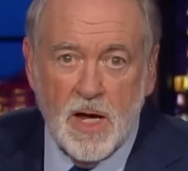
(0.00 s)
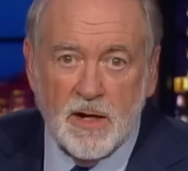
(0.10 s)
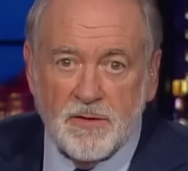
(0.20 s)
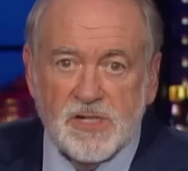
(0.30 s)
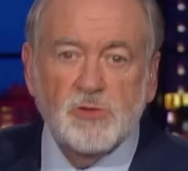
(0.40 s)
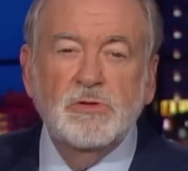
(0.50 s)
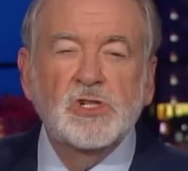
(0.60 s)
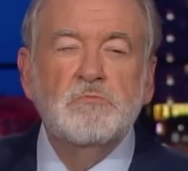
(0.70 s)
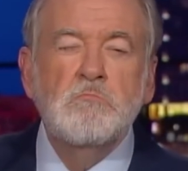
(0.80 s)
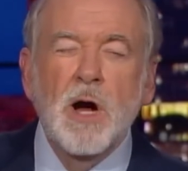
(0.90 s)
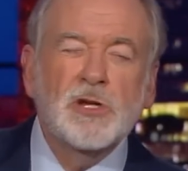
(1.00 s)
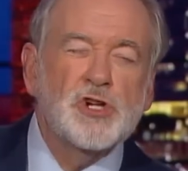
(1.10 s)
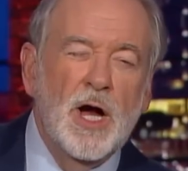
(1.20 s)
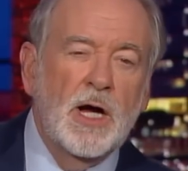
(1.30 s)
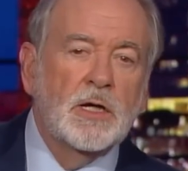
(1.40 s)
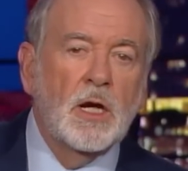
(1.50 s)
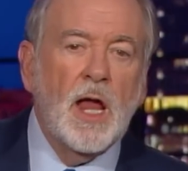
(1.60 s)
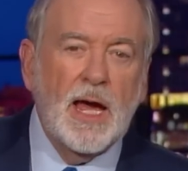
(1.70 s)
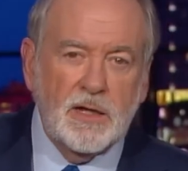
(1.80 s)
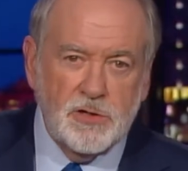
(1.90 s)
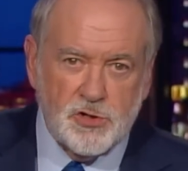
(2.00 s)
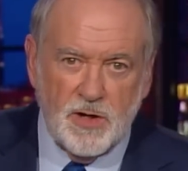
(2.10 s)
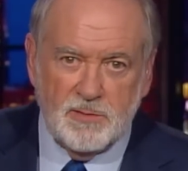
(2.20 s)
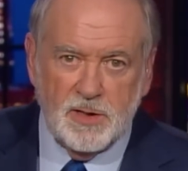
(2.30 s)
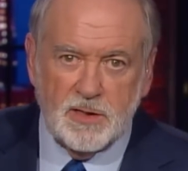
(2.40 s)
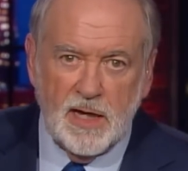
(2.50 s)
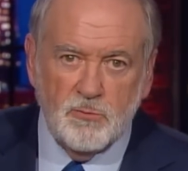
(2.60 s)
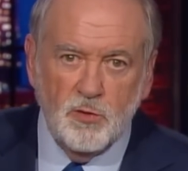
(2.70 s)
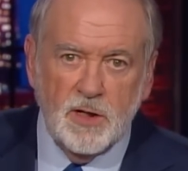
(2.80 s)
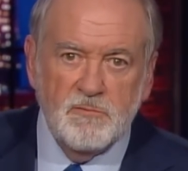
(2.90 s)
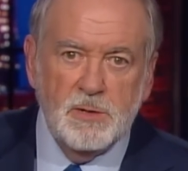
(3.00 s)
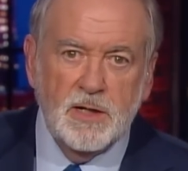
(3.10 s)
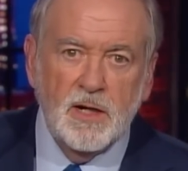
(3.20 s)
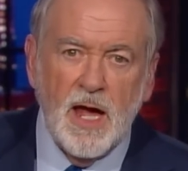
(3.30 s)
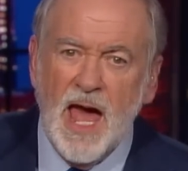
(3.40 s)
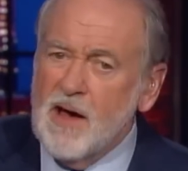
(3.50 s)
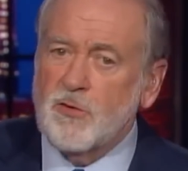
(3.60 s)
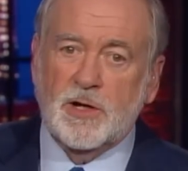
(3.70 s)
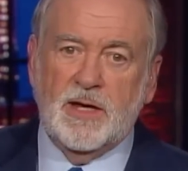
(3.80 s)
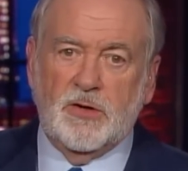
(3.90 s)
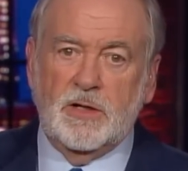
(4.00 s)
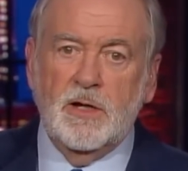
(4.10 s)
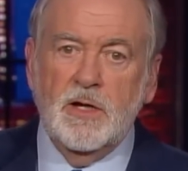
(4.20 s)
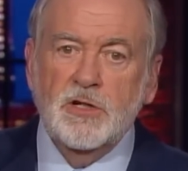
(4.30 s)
Now, this was much unlike the treatment that would have been ever given